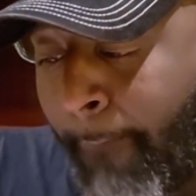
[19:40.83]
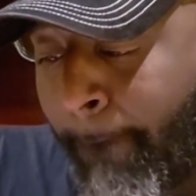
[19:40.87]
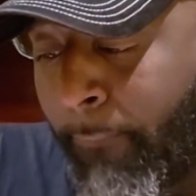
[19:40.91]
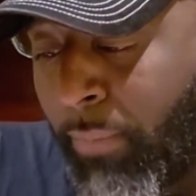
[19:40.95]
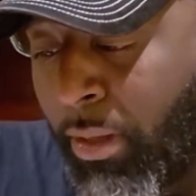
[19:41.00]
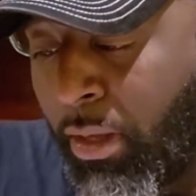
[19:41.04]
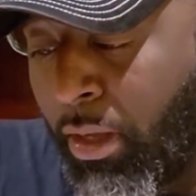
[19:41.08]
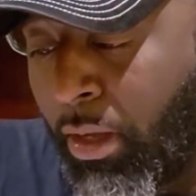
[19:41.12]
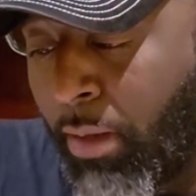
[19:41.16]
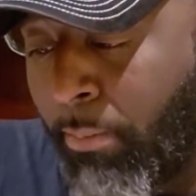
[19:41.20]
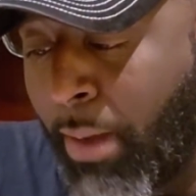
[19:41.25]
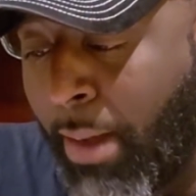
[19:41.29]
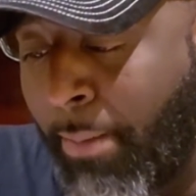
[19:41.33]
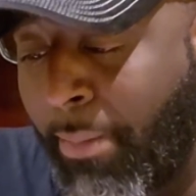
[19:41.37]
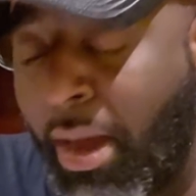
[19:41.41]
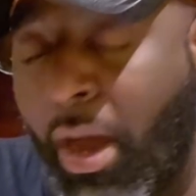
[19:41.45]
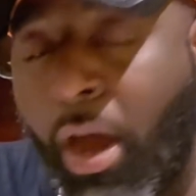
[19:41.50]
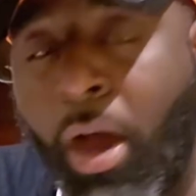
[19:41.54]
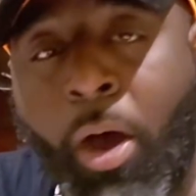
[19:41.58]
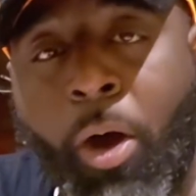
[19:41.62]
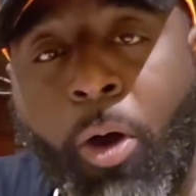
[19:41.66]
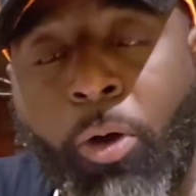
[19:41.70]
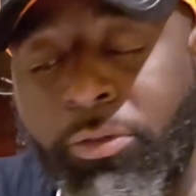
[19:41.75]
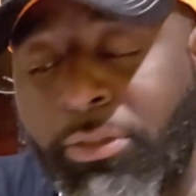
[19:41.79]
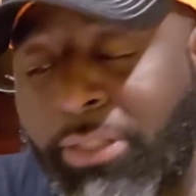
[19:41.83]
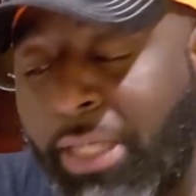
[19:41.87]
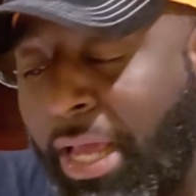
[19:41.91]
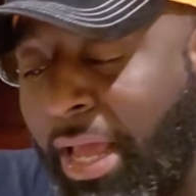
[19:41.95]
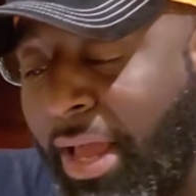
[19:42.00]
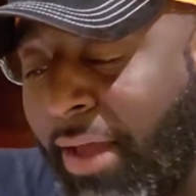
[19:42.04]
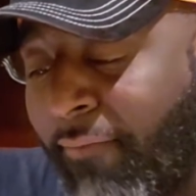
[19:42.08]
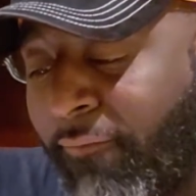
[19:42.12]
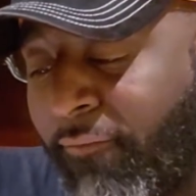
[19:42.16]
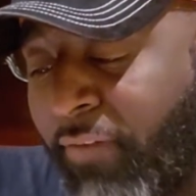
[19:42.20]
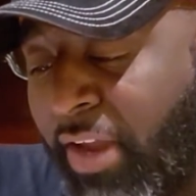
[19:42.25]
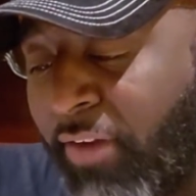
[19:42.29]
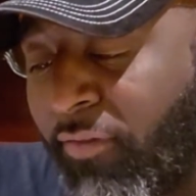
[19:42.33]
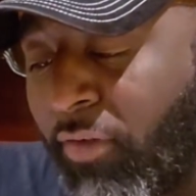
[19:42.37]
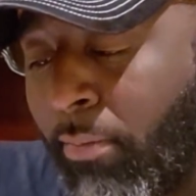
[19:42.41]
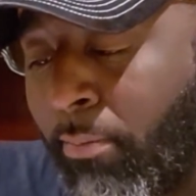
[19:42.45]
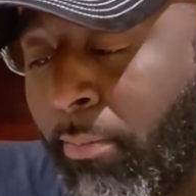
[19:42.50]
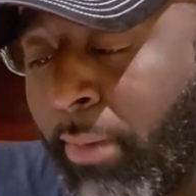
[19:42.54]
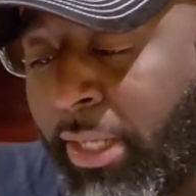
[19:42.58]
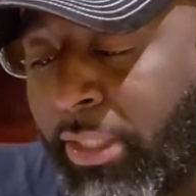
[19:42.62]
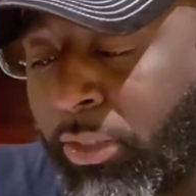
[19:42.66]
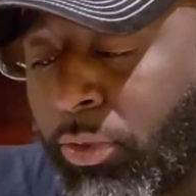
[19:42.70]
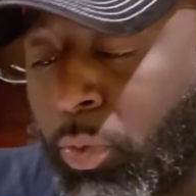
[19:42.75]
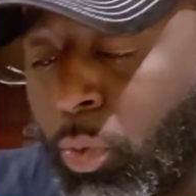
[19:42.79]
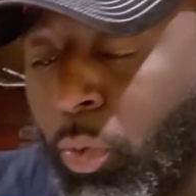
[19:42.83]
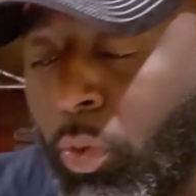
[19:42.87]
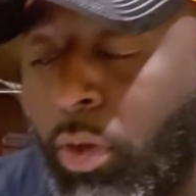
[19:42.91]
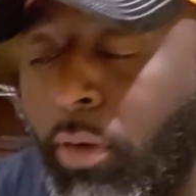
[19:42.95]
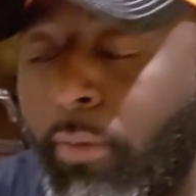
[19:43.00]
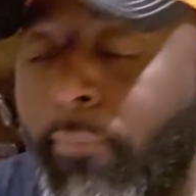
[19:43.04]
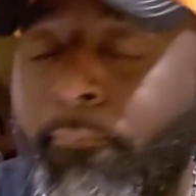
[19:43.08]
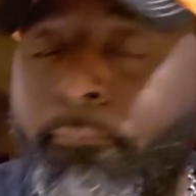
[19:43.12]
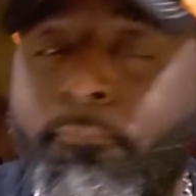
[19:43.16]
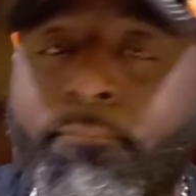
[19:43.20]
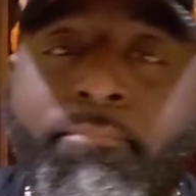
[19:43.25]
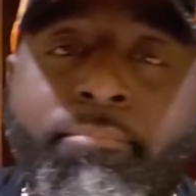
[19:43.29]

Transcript: by my all-time favorite mentor